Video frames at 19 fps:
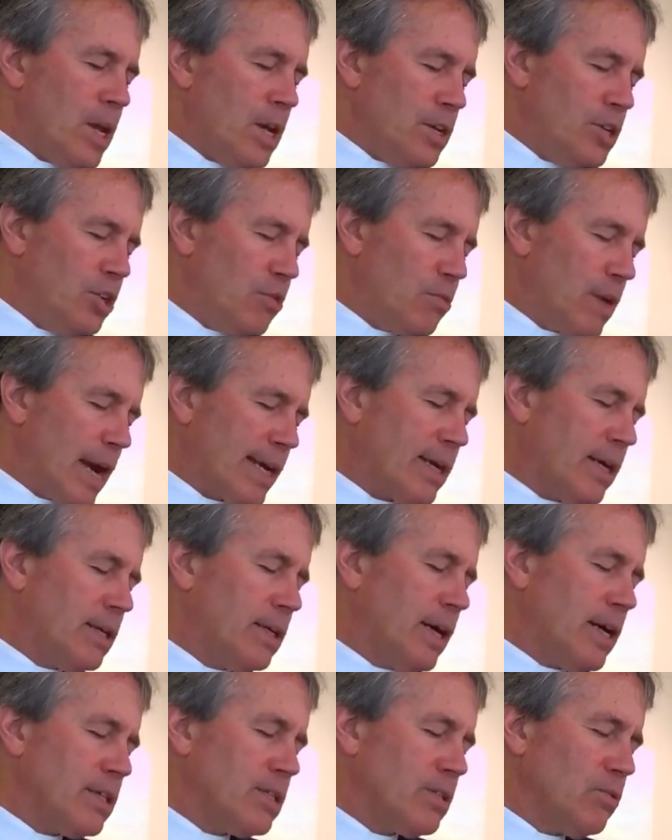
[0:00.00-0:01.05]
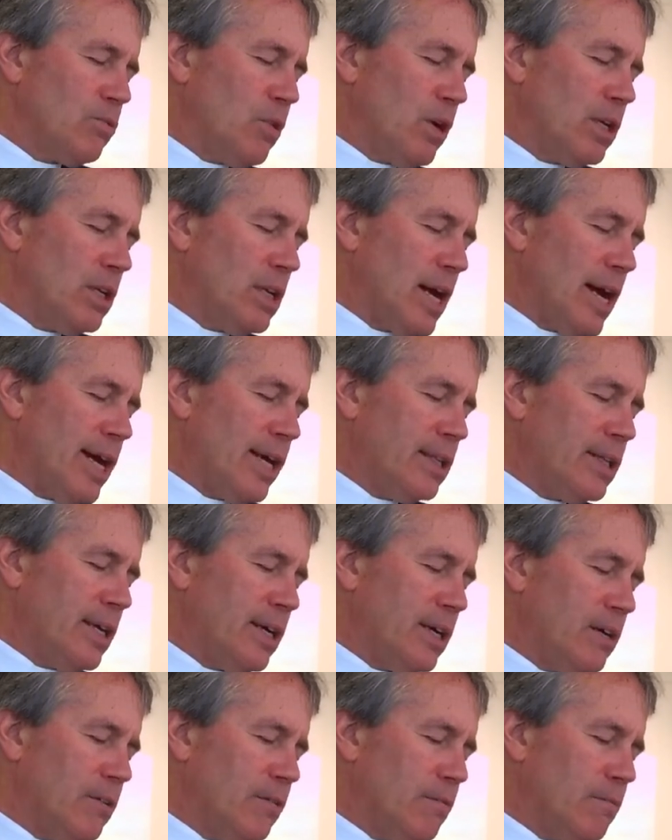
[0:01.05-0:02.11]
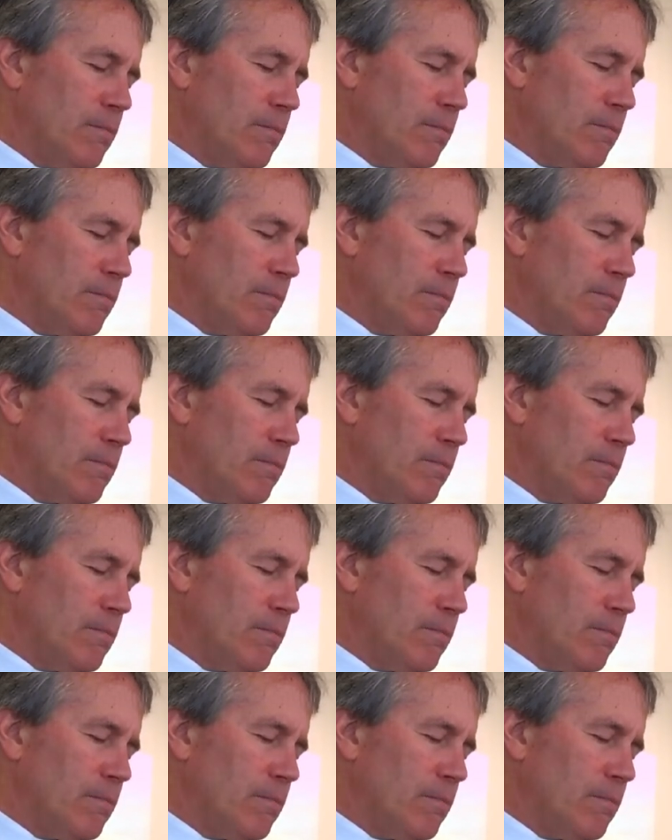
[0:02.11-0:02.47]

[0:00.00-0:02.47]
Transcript: Do you recognize the one lying there?